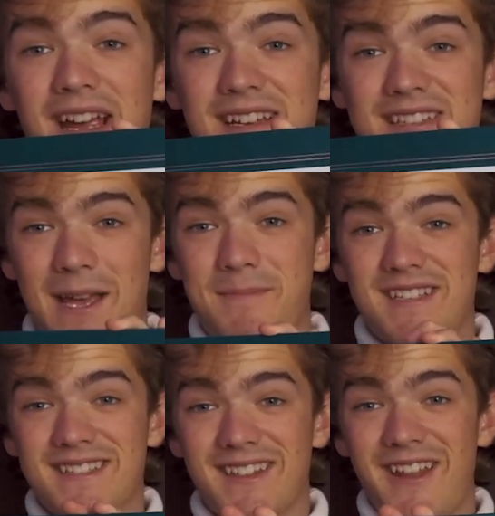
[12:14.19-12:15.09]

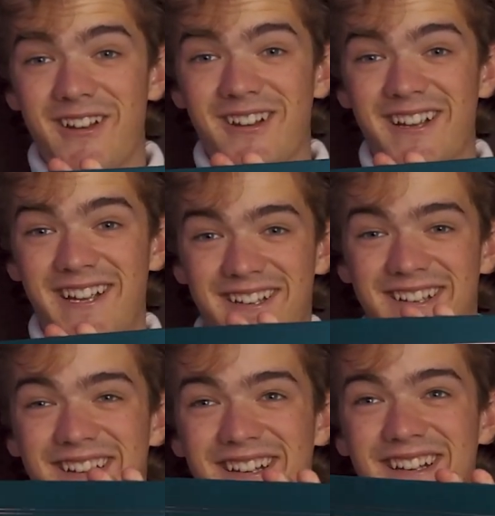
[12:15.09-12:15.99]
acceptance letter
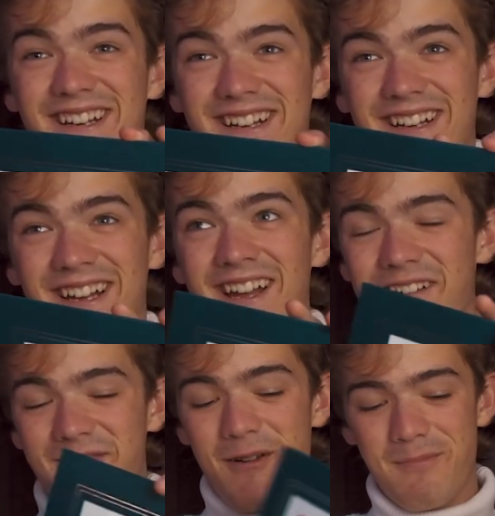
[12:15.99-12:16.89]

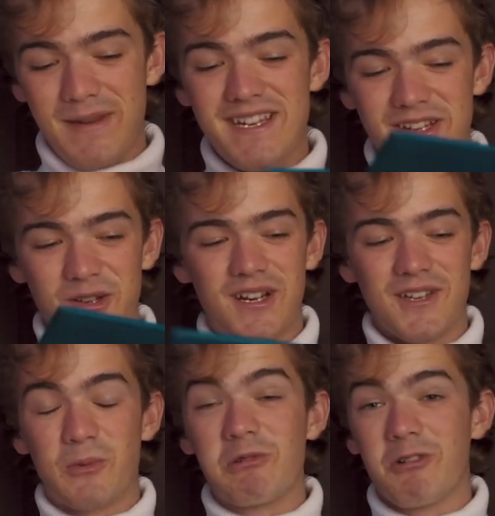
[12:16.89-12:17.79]
from BU
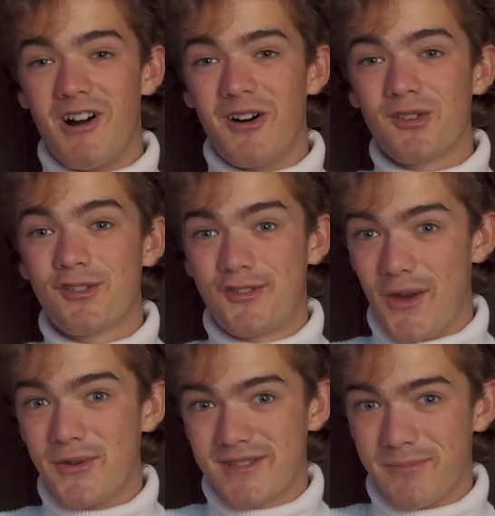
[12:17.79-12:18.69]
because we were all
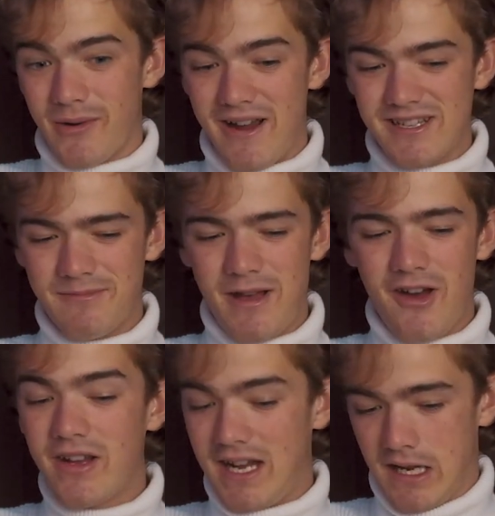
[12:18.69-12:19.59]
so surprised about
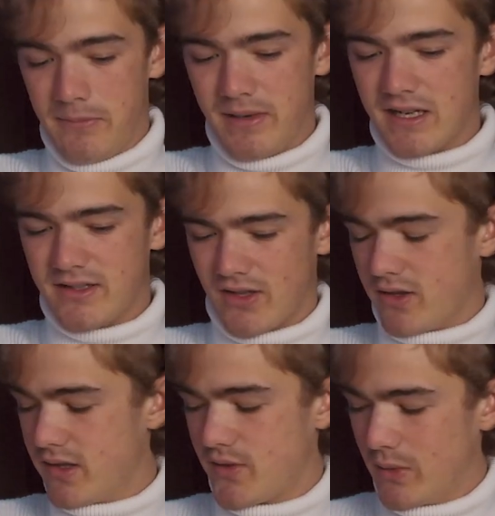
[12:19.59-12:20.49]
it, and because they're
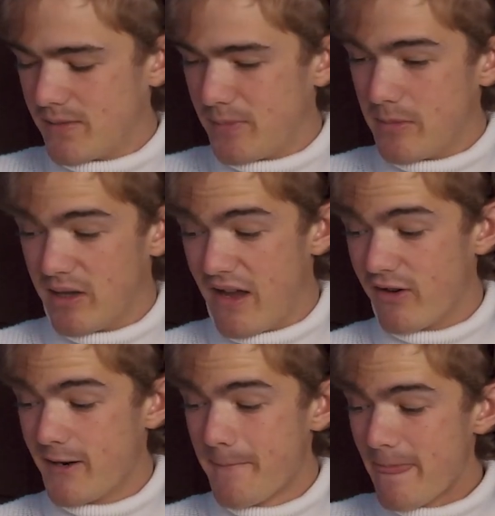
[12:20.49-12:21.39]
the sweetest people
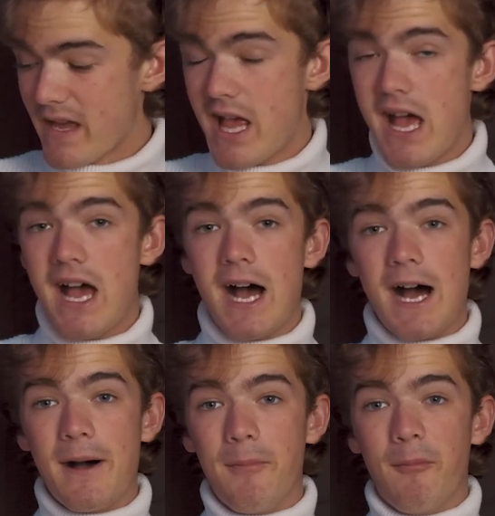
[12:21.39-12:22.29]
ever.
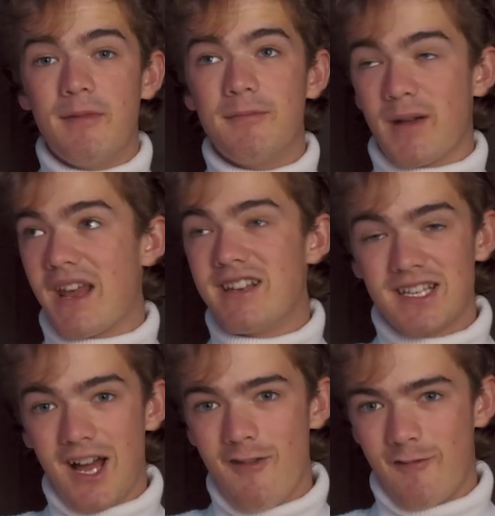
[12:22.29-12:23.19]
But I did
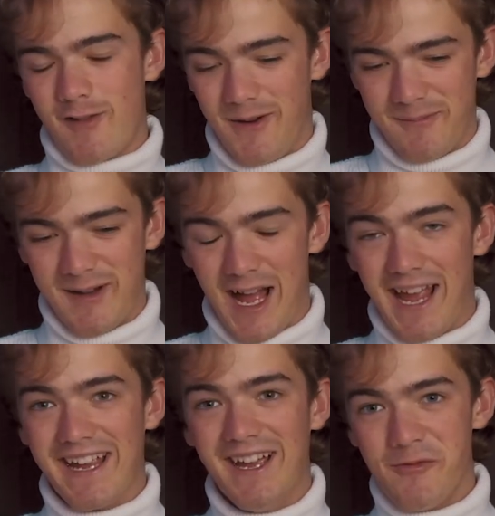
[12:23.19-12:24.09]
not film
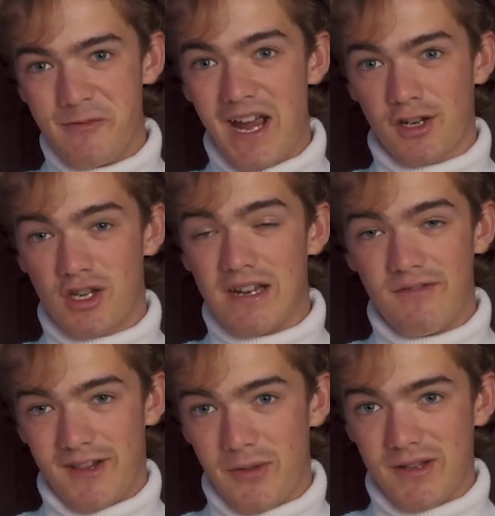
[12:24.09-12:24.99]
my reaction,
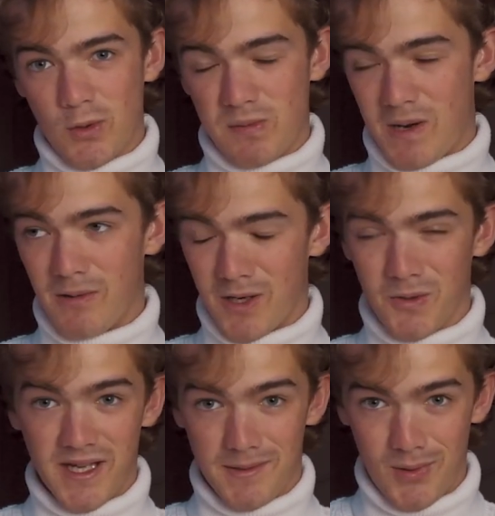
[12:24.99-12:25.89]
even though this was probably a
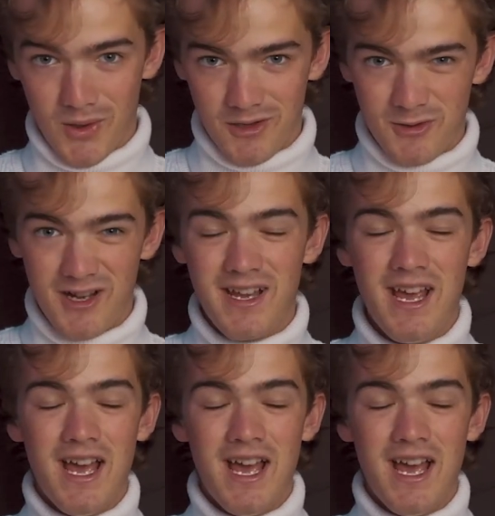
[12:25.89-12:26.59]
really important one.